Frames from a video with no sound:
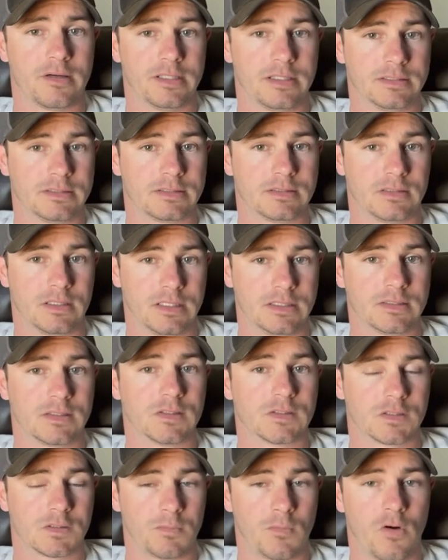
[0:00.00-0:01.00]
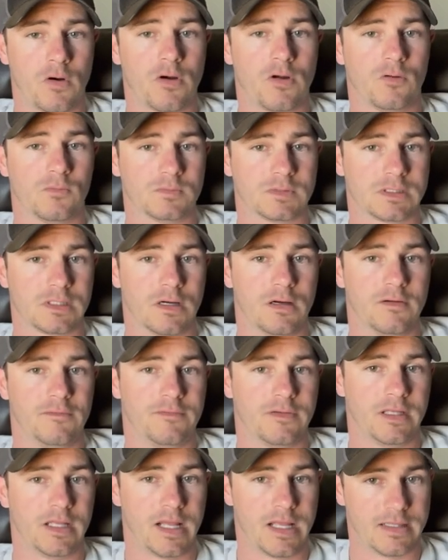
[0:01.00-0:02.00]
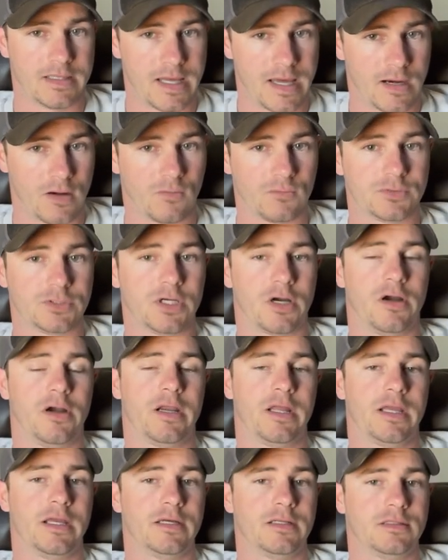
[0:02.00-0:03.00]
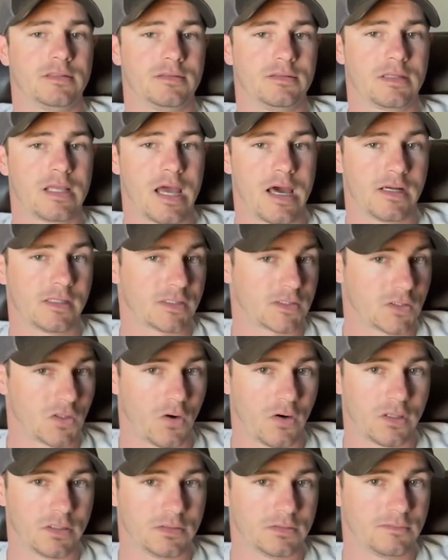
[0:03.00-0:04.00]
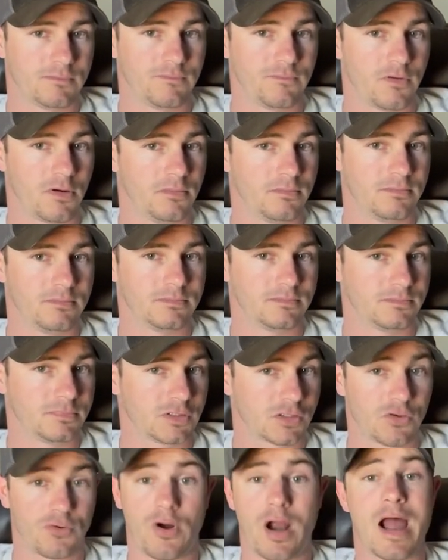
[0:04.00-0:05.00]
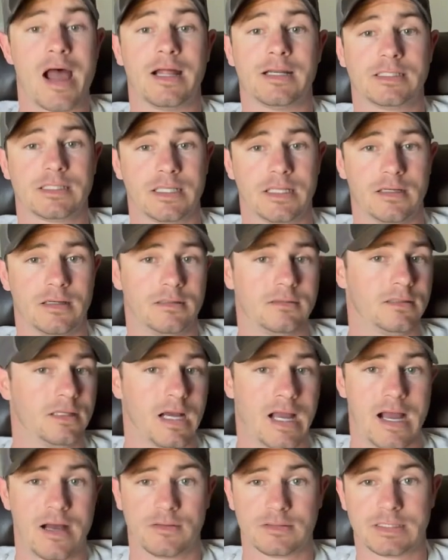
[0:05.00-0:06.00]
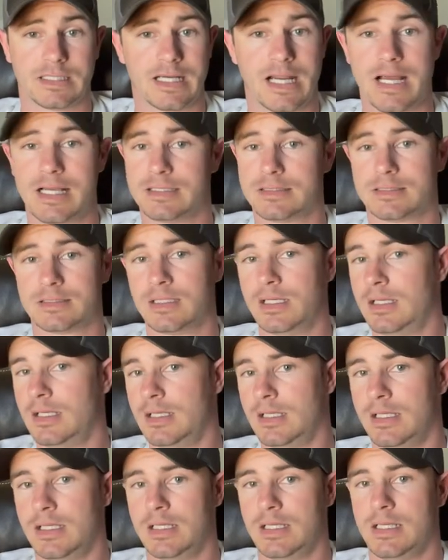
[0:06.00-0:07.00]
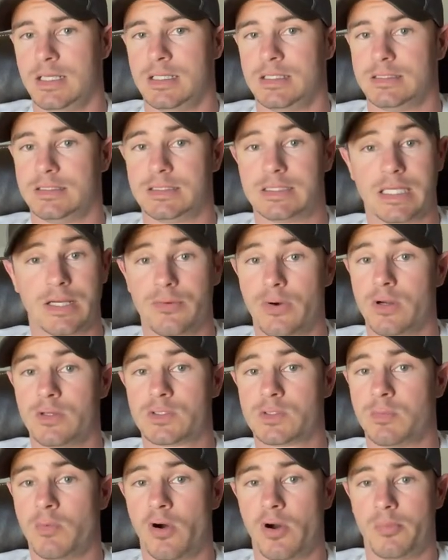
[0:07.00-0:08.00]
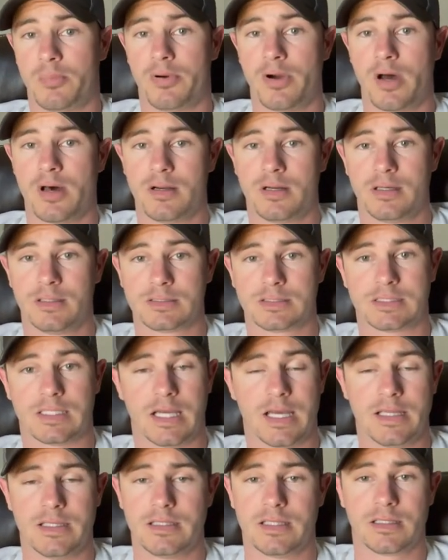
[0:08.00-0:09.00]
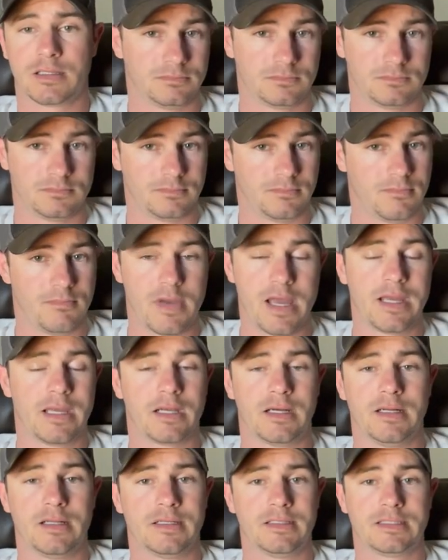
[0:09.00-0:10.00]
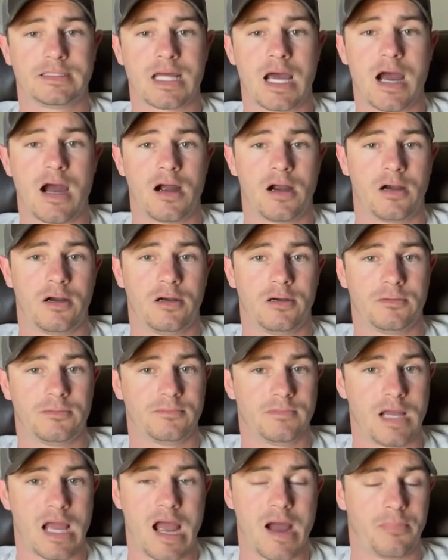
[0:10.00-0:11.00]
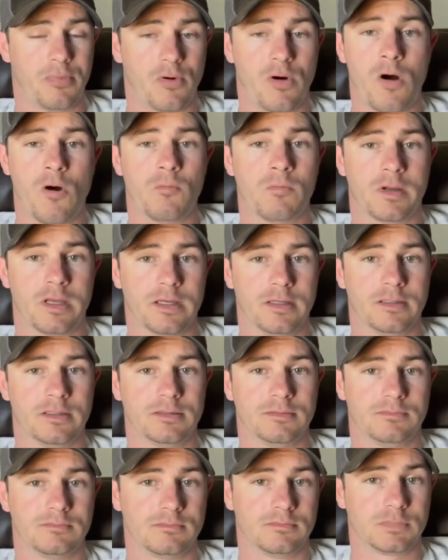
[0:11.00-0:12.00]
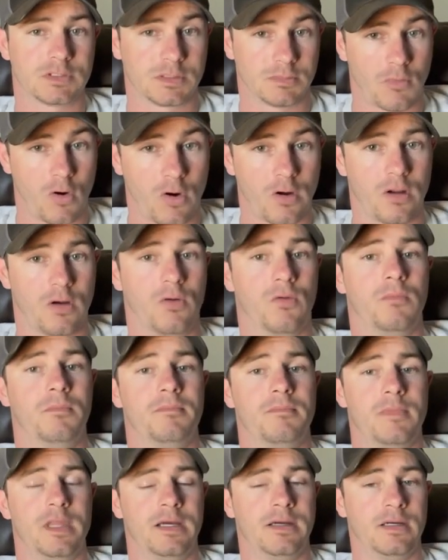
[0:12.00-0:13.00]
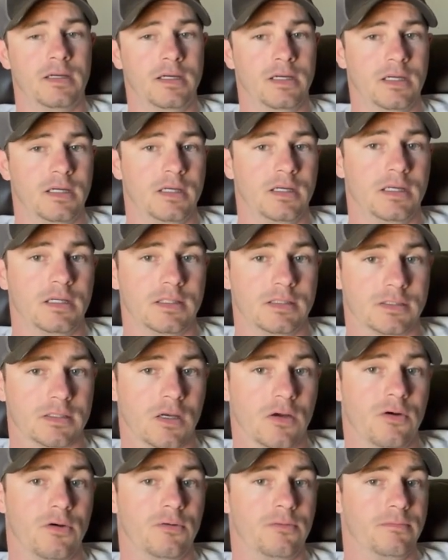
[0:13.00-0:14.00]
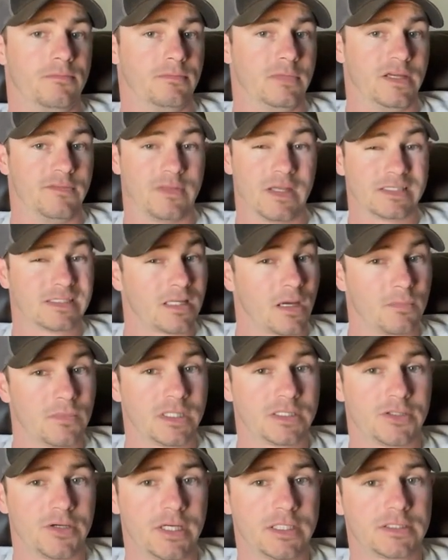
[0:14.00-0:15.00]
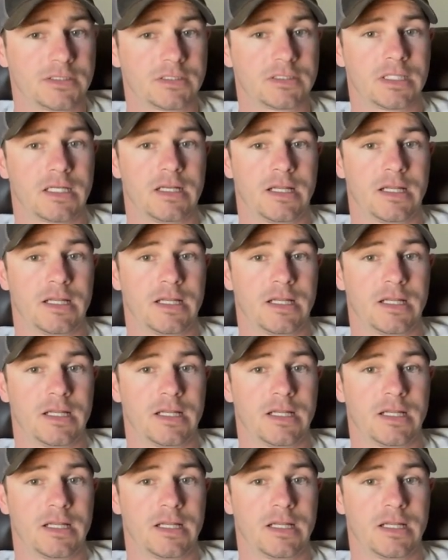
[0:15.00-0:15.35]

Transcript: is the smart home stuff and that whole journey, and kind of starting from scratch in a house that has 0 smart products and then making an entire Apple HomeKit smart home. So if that's something that you're interested